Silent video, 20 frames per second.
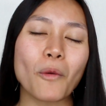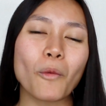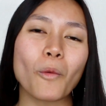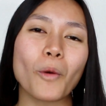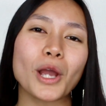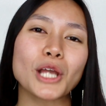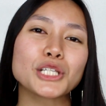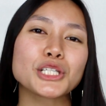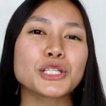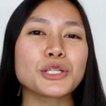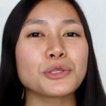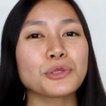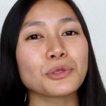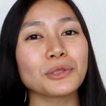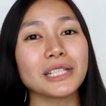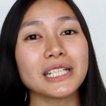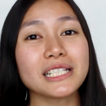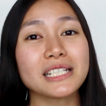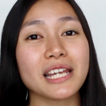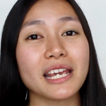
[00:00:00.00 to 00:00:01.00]
which
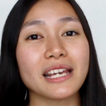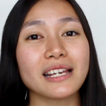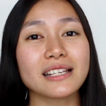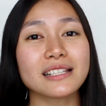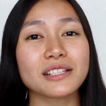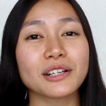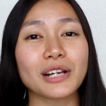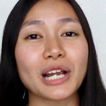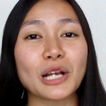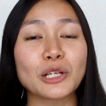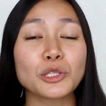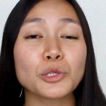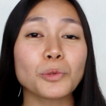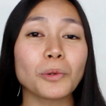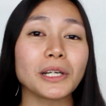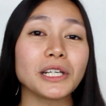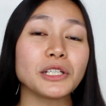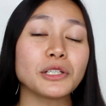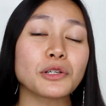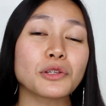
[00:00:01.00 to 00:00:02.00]
usually takes around
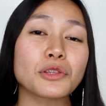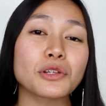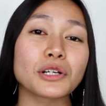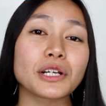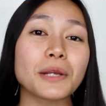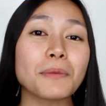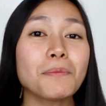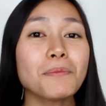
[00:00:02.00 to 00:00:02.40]
20 to 30